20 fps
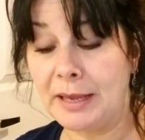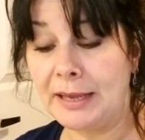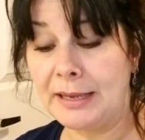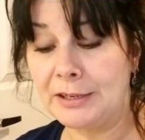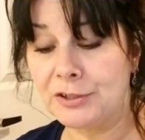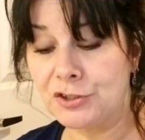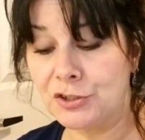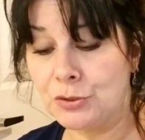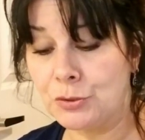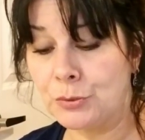
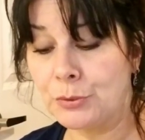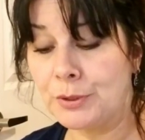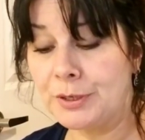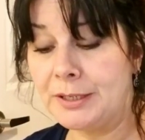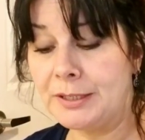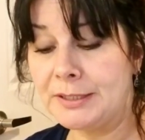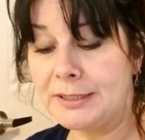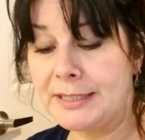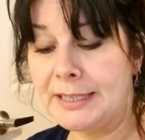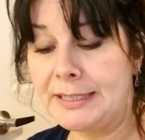action
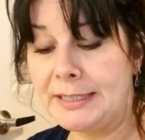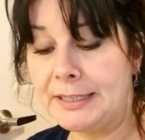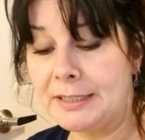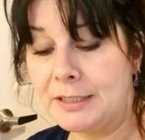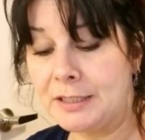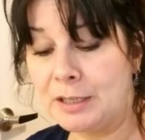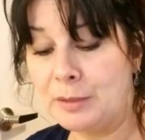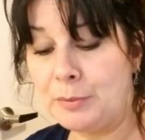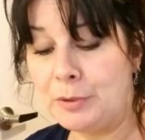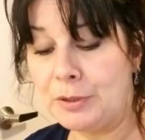oriented
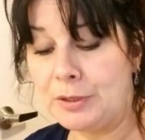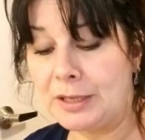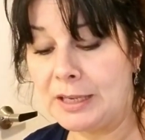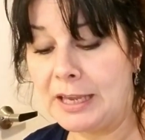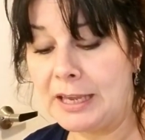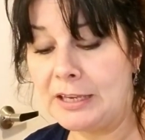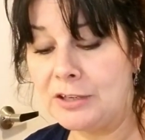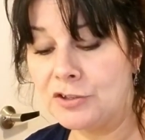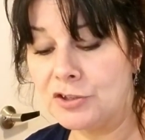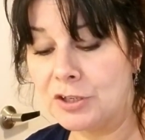
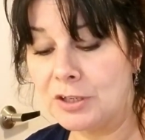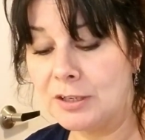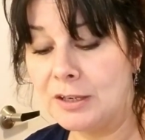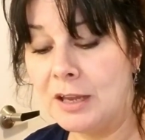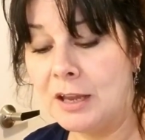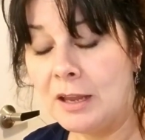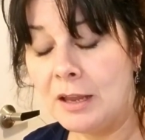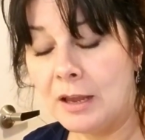communication